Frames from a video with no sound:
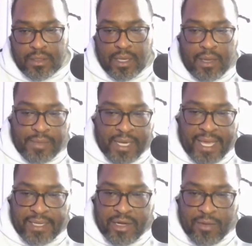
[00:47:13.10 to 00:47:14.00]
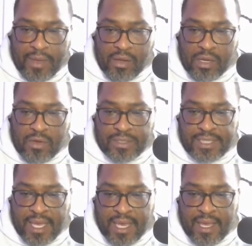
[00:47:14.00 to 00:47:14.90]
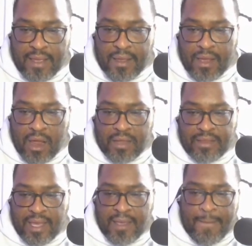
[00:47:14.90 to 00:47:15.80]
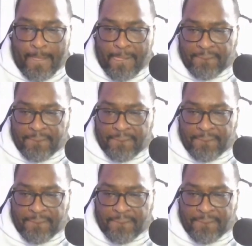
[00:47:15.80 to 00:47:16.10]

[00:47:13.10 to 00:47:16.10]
Yeah, I'm glad to hear about Chloe's dad. Are they?